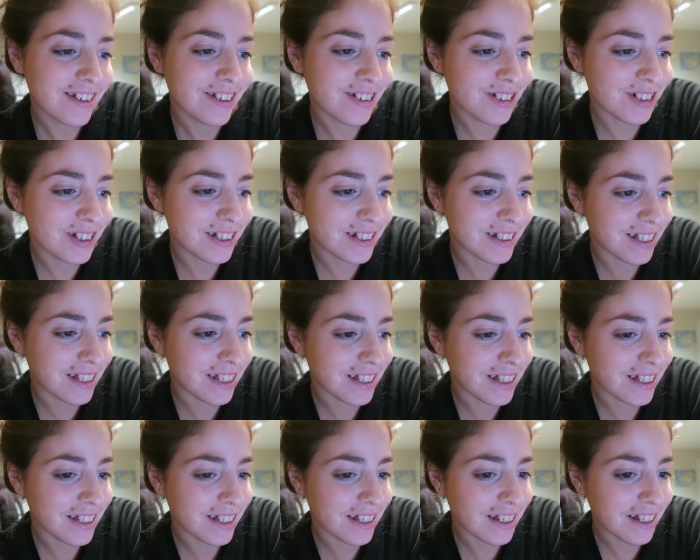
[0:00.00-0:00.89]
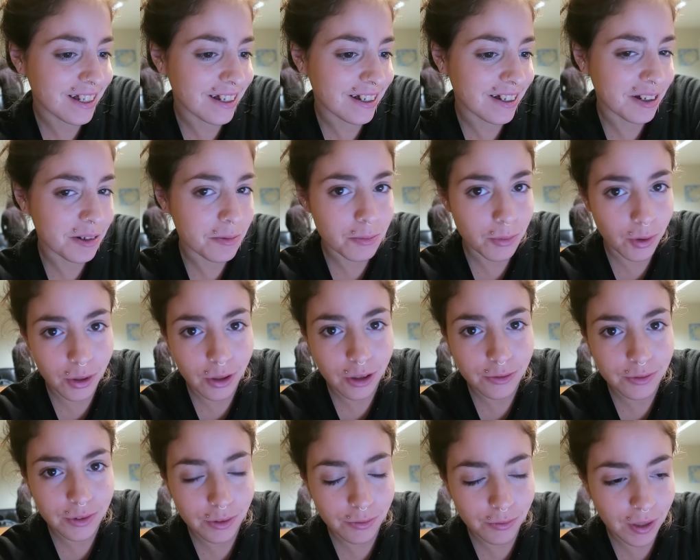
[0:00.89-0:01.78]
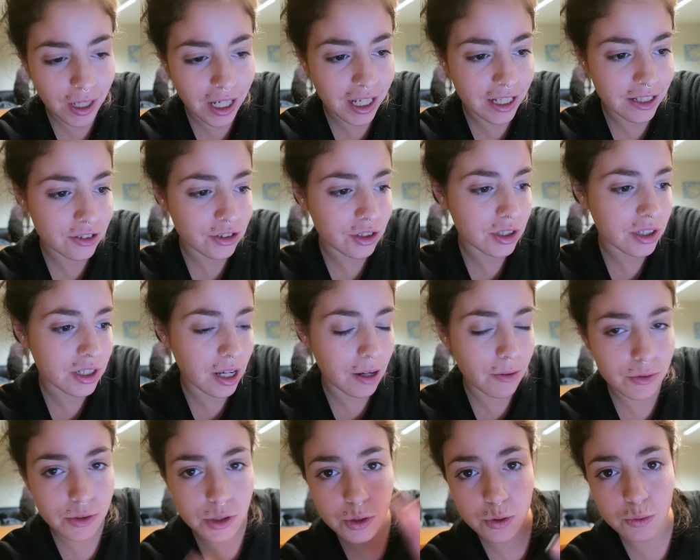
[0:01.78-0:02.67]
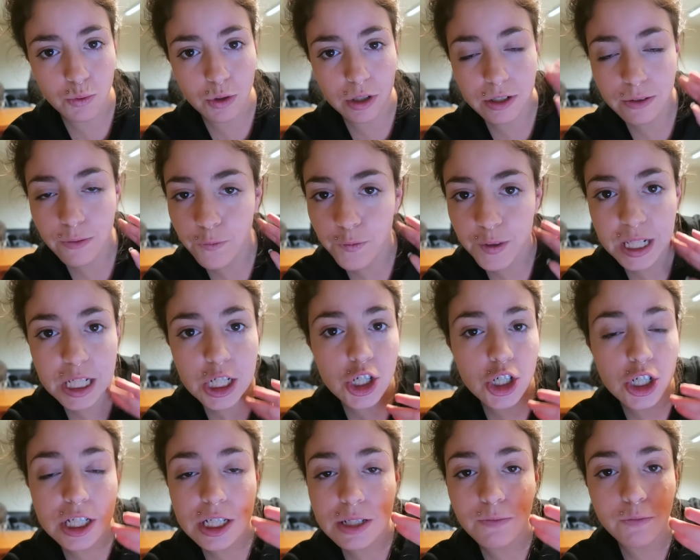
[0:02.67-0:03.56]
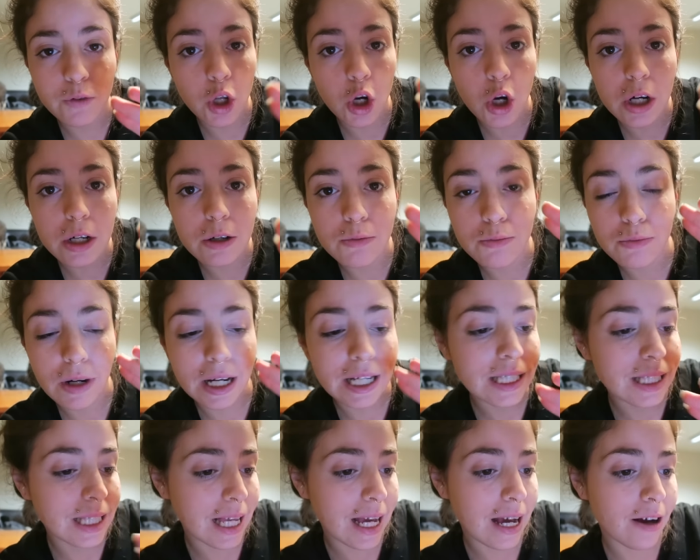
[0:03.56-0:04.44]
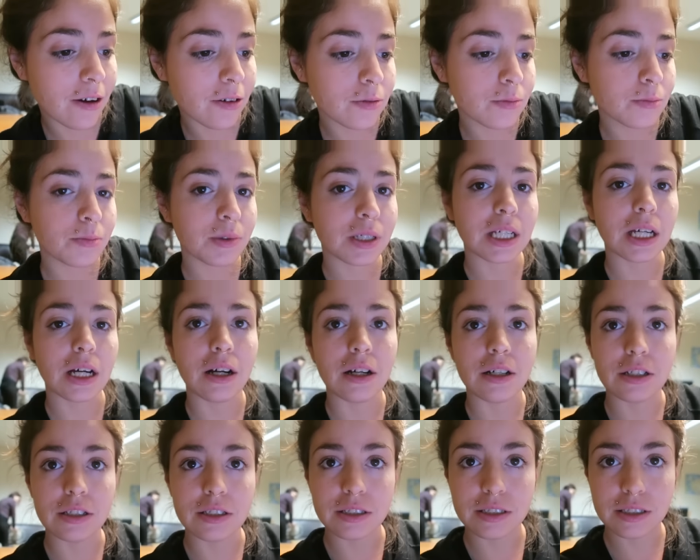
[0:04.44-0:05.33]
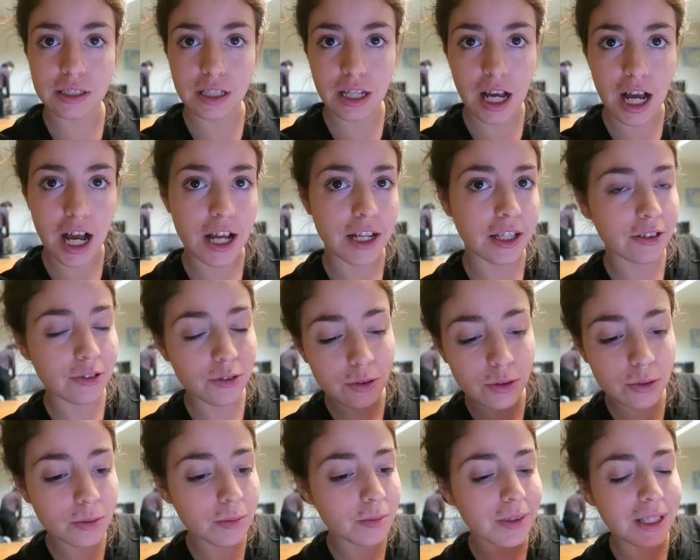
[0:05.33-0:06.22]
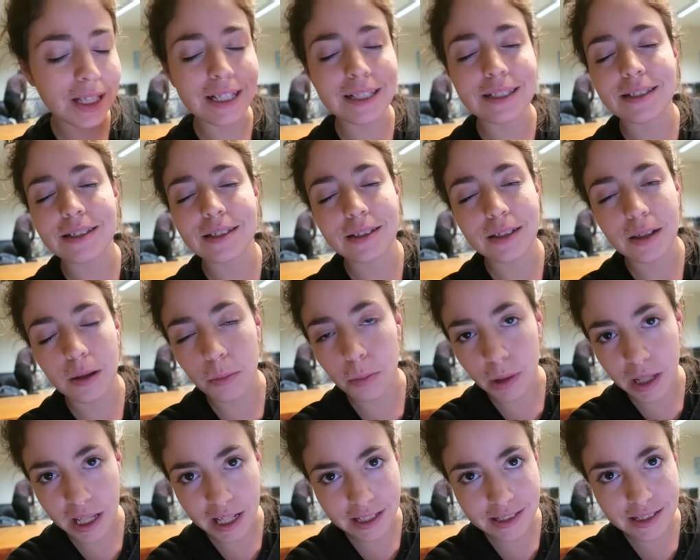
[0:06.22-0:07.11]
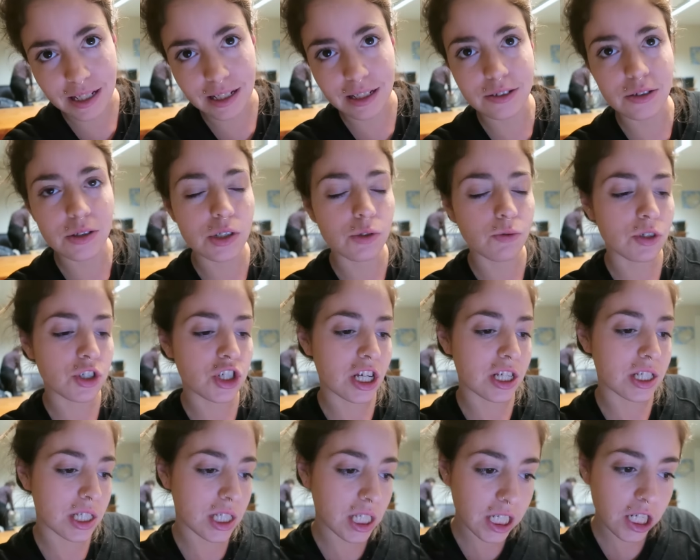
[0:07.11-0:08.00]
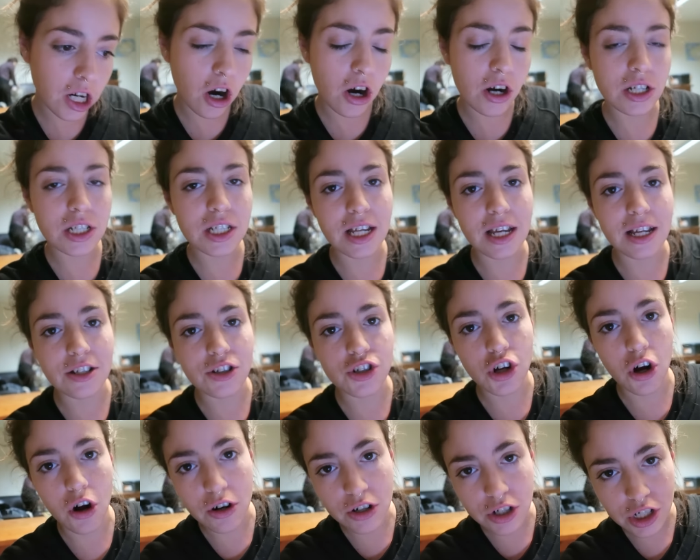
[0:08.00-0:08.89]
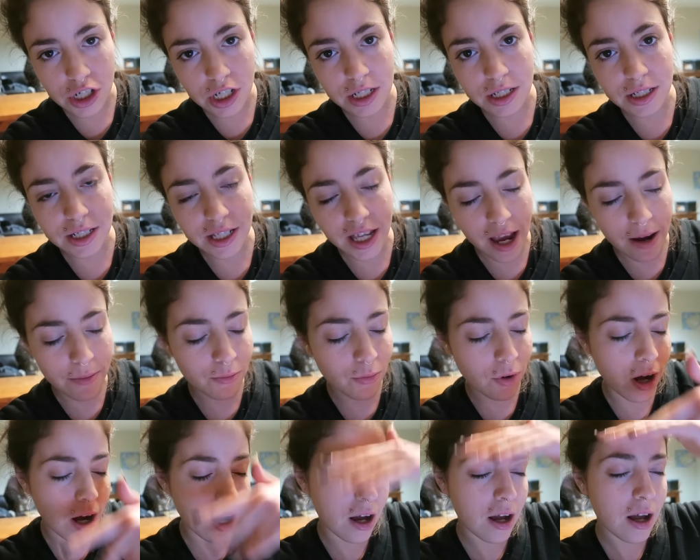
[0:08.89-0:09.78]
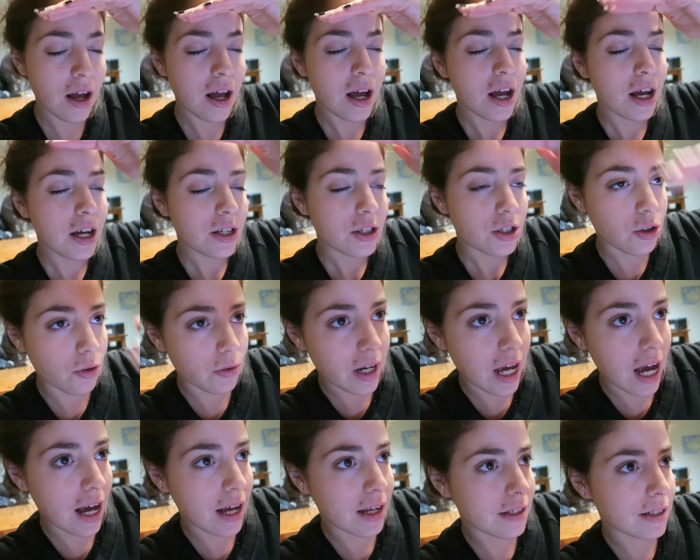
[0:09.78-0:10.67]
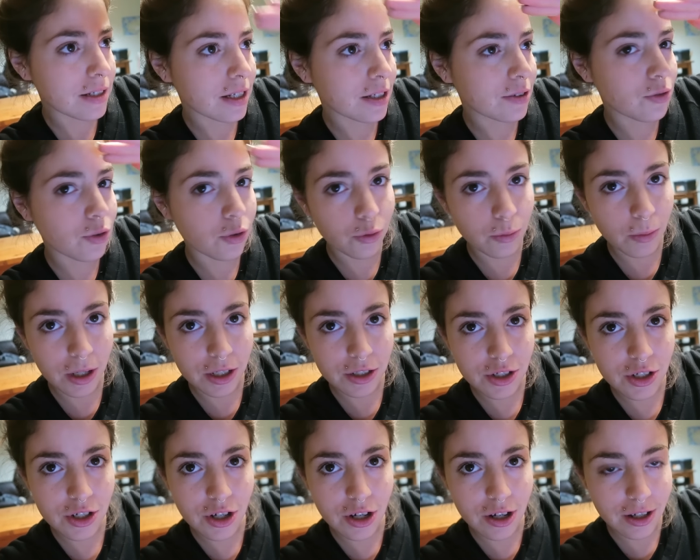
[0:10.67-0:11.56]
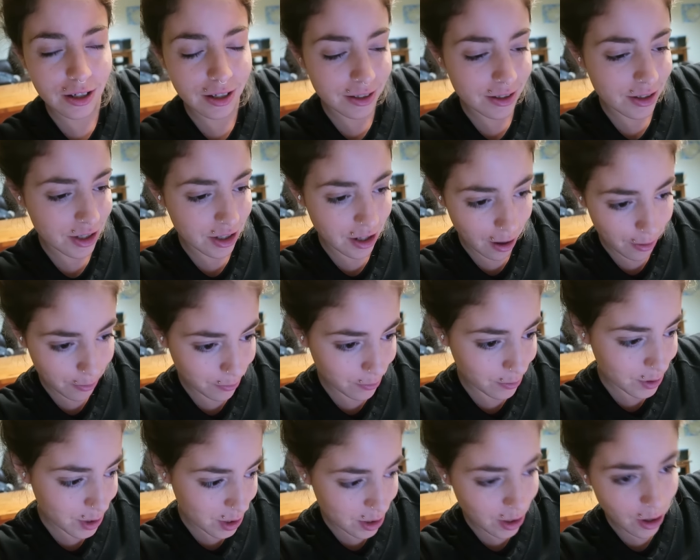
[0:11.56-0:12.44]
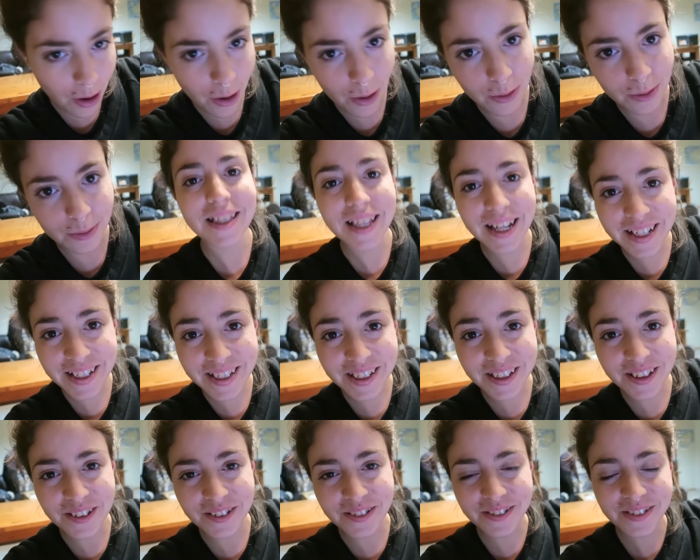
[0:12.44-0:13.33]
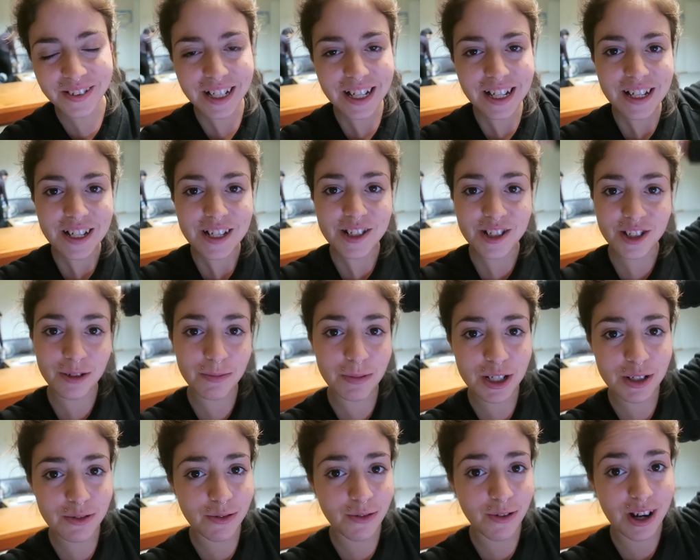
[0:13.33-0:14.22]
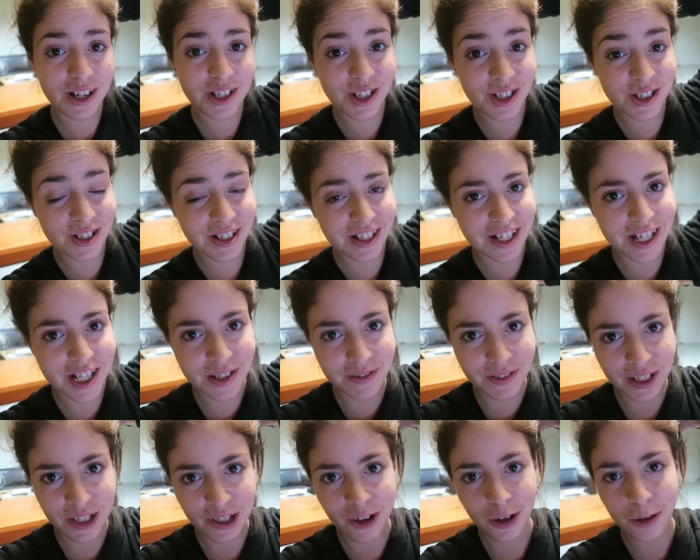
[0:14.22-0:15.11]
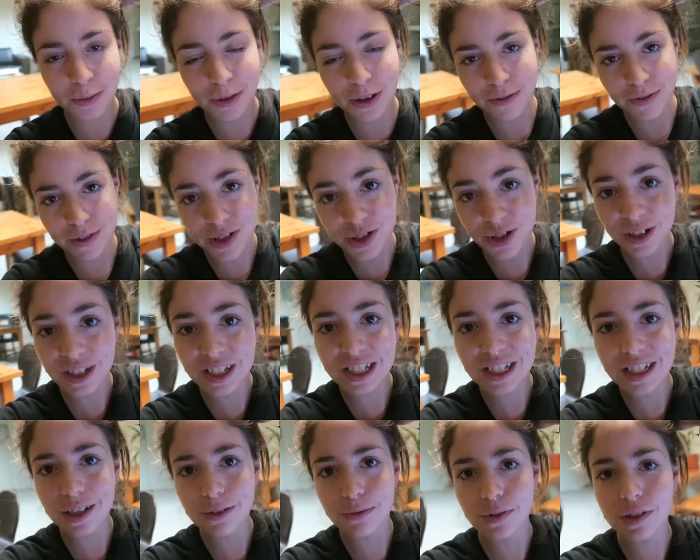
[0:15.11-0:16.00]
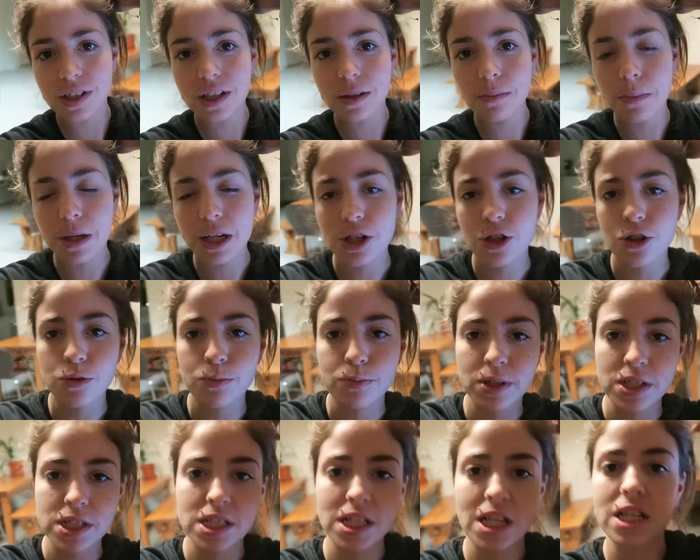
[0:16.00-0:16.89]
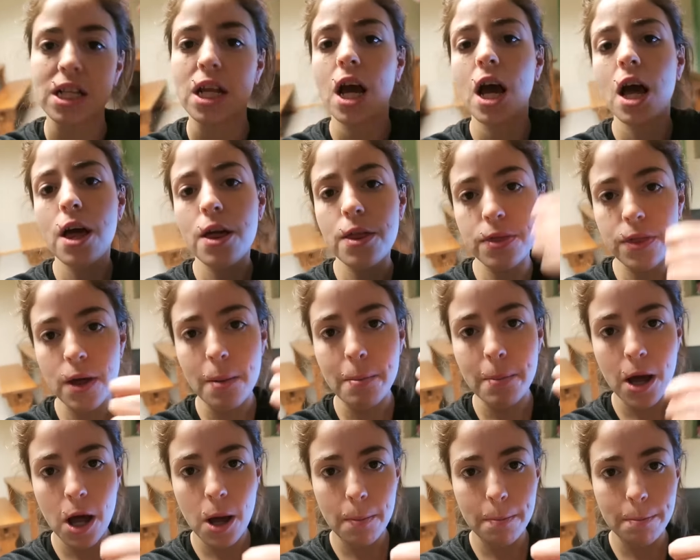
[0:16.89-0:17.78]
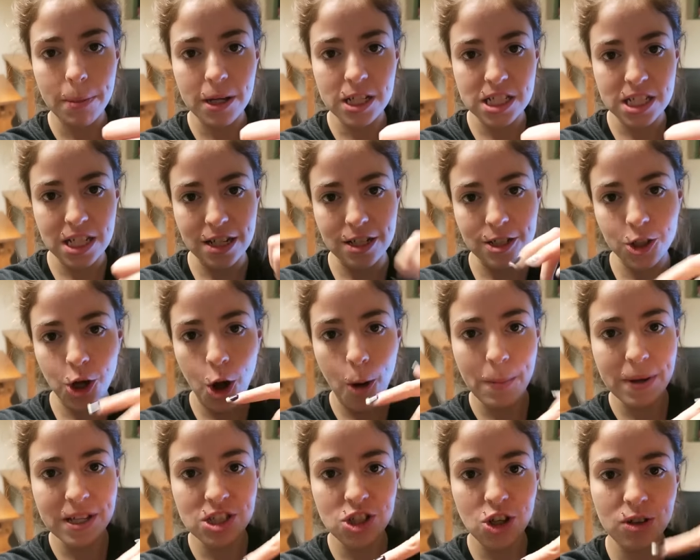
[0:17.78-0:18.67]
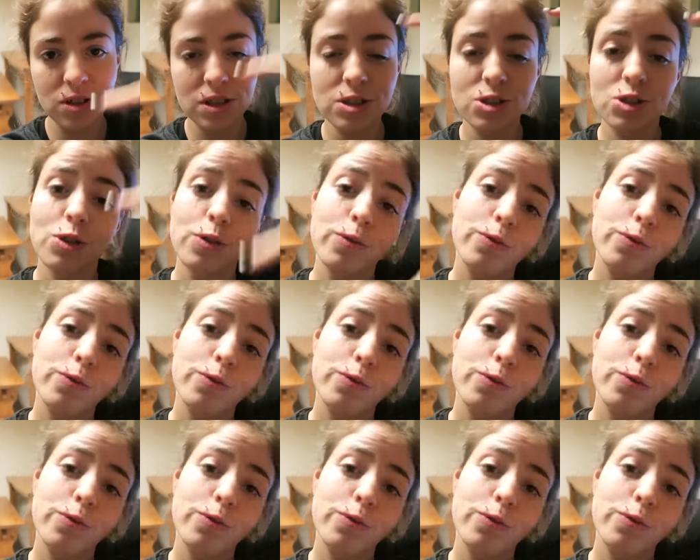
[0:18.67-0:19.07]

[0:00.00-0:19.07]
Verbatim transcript: You'll see uh, more of the van. Just I just want to finish this vlog right now because I need to, it's complex. I need to switch S D cards and charge this camera. Don't ask, too much stuff. So thank you so much for watching today's video. Hope you have enjoyed it. If you did, make sure you press that thumb up button, comment on it.